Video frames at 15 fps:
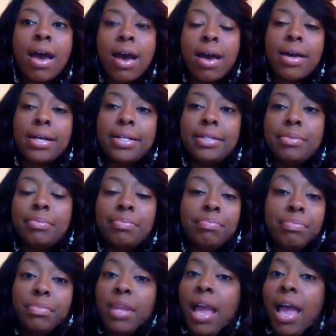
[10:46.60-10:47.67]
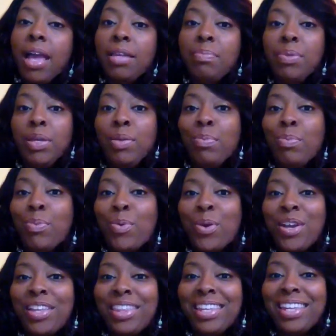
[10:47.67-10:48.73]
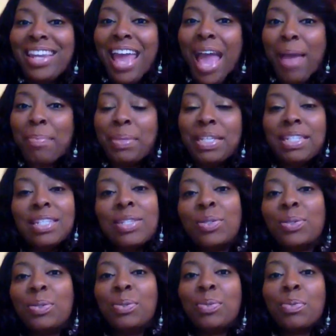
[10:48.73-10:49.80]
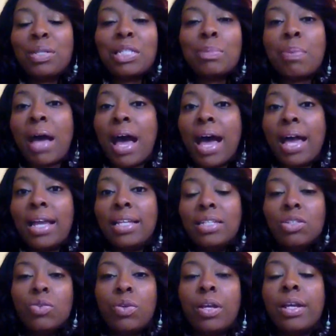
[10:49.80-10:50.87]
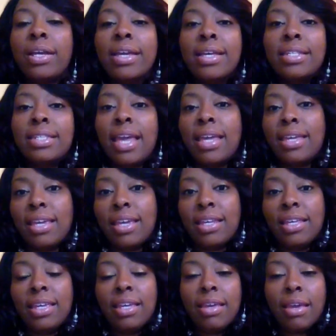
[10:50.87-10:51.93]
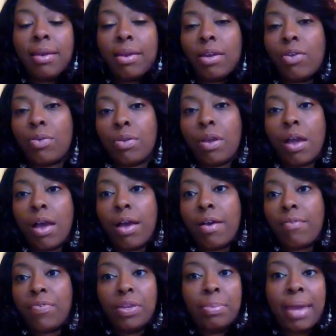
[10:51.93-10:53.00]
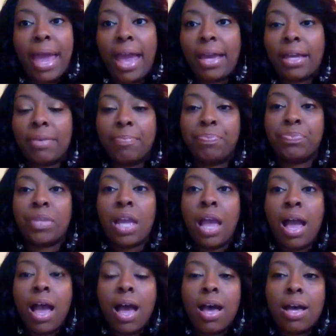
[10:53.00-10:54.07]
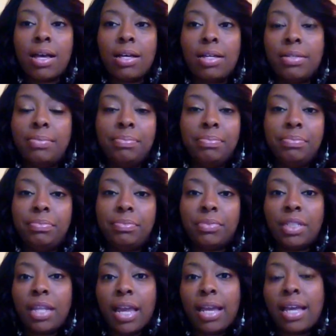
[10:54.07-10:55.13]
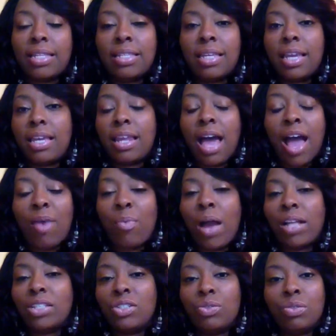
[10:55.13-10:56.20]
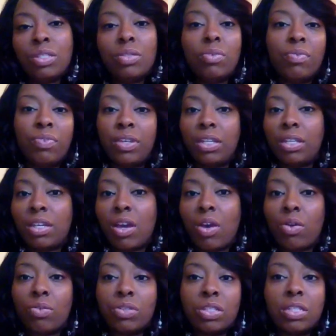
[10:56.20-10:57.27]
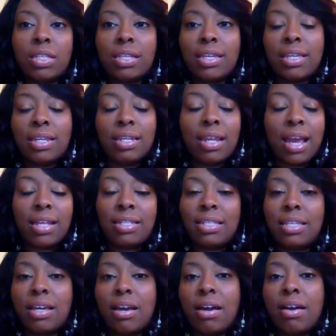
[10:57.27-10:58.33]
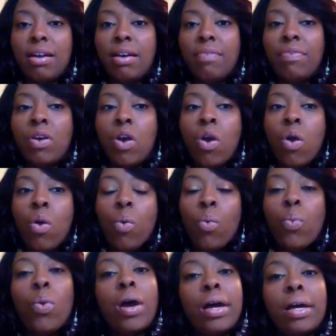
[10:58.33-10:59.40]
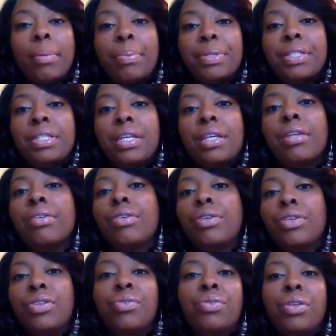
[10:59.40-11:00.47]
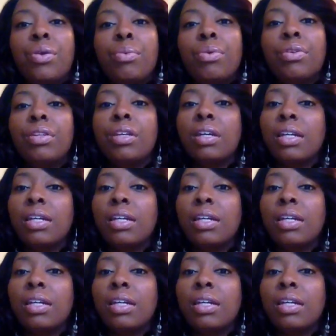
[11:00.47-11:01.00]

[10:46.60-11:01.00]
I'd be more than happy to respond or take any feedback. Like I said, I watch YouTube videos to get an idea of what a particular unit will look